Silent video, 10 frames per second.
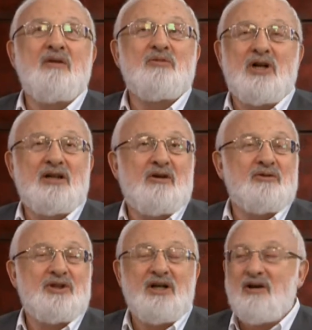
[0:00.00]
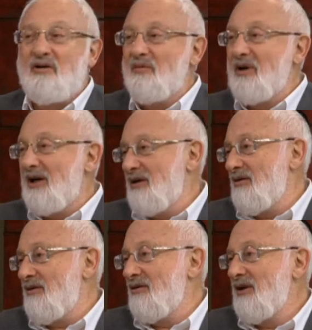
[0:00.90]
you're righteous and
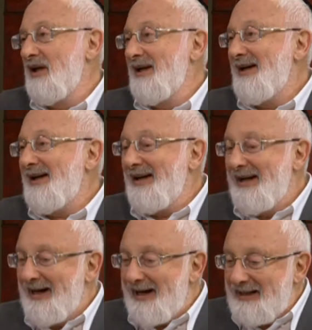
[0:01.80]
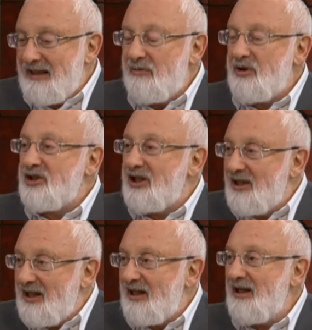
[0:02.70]
good deeds or you're doing...